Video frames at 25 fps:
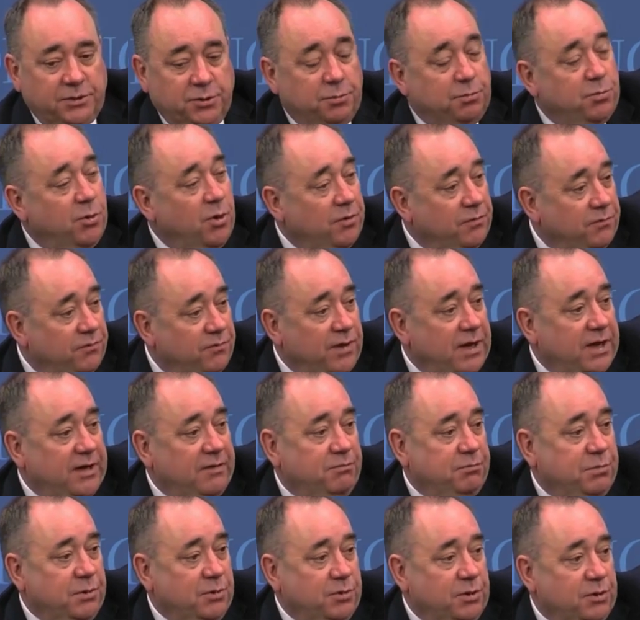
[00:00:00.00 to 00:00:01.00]

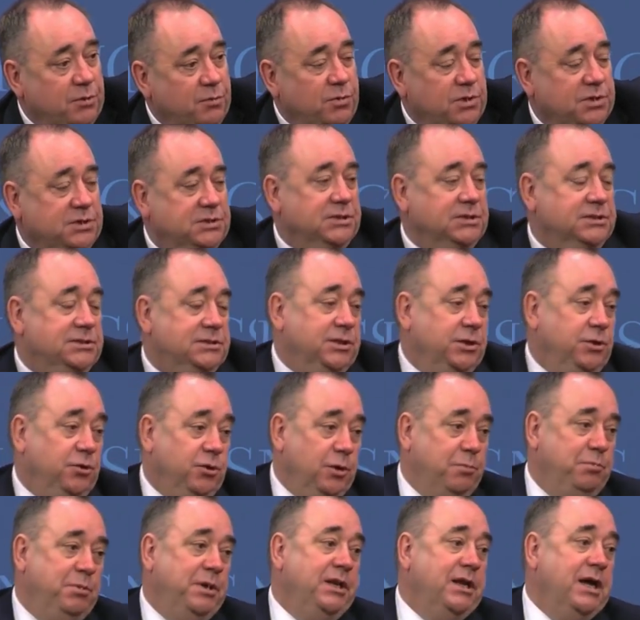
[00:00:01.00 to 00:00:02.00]
£2.5 billion, which is the
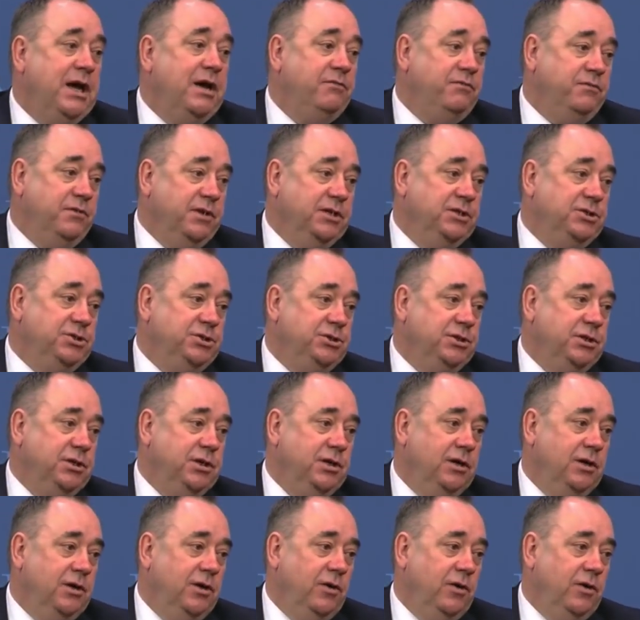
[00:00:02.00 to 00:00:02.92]
European average